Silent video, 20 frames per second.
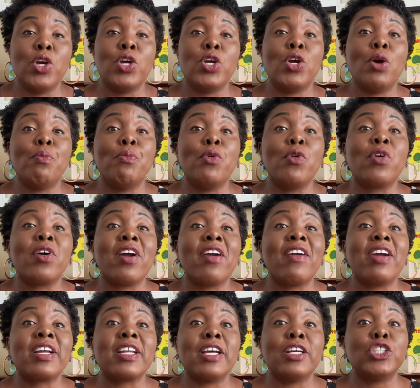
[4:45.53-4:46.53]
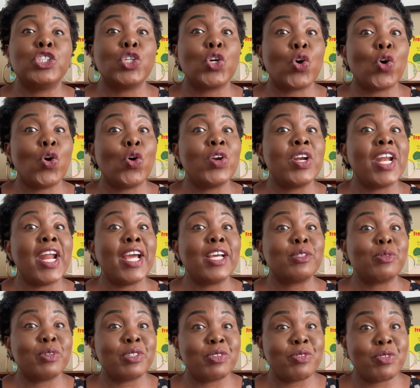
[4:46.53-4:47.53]
Your book character should connect
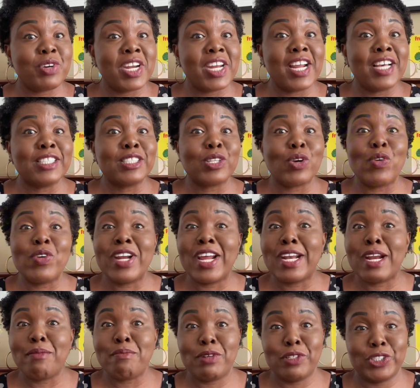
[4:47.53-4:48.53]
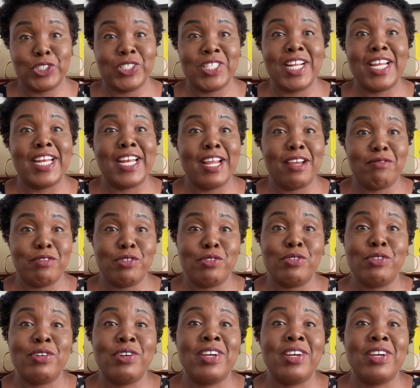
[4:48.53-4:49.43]
with readers on an emotional level.